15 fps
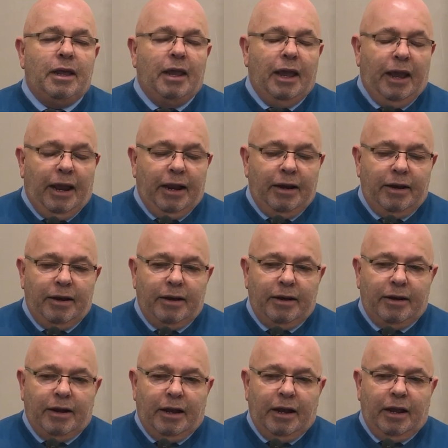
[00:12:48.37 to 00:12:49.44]

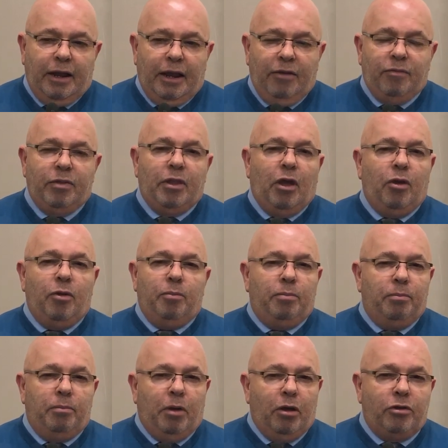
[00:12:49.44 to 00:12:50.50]
and uh, even though
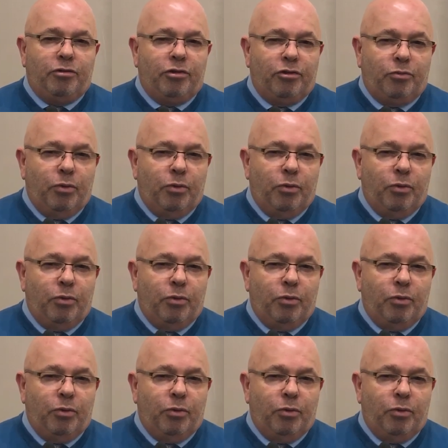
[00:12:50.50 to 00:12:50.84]
Moses